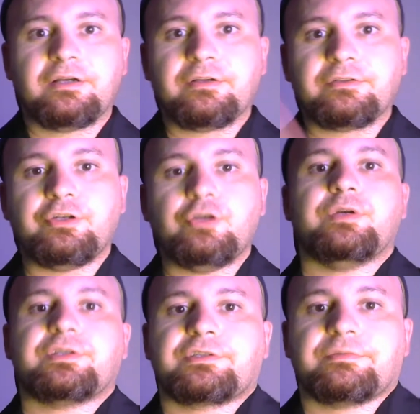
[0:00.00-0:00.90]
The
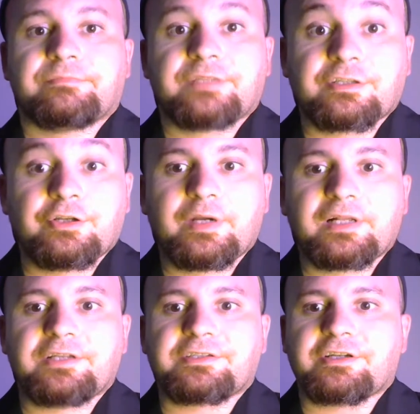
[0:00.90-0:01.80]
newest is the New
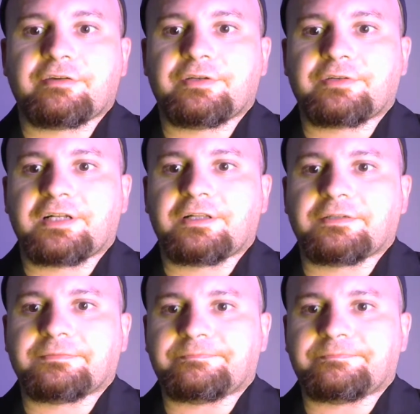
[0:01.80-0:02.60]
England serial killer.